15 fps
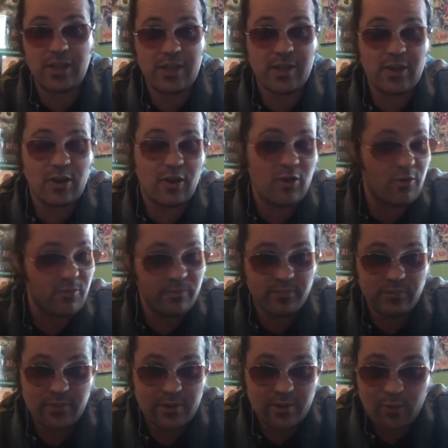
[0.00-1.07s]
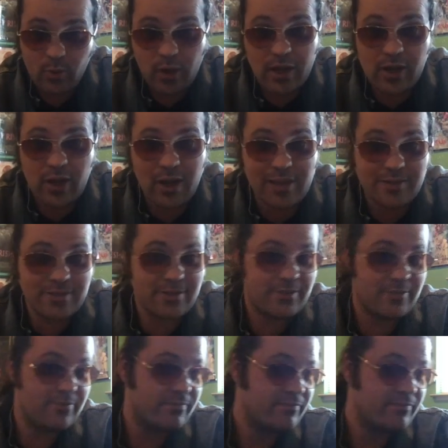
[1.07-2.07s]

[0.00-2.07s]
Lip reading: you know, why not?